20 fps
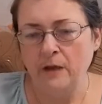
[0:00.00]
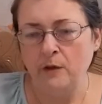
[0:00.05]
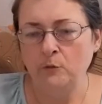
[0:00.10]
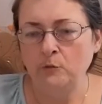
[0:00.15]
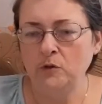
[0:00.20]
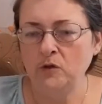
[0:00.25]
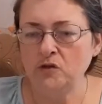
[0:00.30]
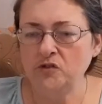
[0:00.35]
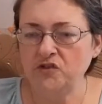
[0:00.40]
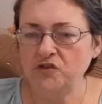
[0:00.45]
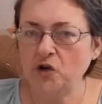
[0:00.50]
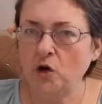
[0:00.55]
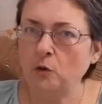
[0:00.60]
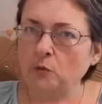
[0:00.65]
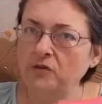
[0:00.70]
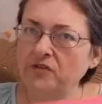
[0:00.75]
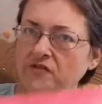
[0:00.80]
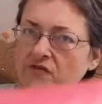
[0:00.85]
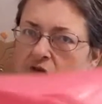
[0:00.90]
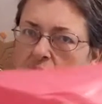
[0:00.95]
We're gonna start
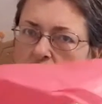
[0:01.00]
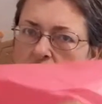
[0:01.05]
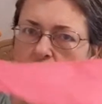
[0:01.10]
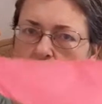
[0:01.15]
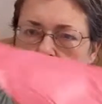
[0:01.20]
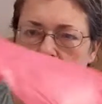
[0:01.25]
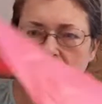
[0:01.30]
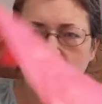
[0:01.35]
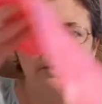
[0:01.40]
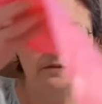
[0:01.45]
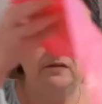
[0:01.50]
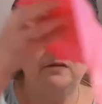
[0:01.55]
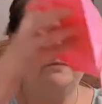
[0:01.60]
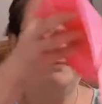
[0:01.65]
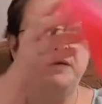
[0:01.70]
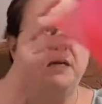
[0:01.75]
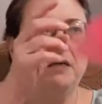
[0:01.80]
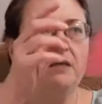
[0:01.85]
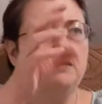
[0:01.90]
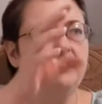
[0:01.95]
with the first one
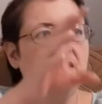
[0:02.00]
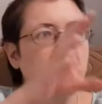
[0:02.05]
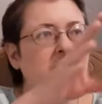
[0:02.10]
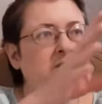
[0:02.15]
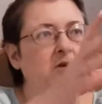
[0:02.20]
because it's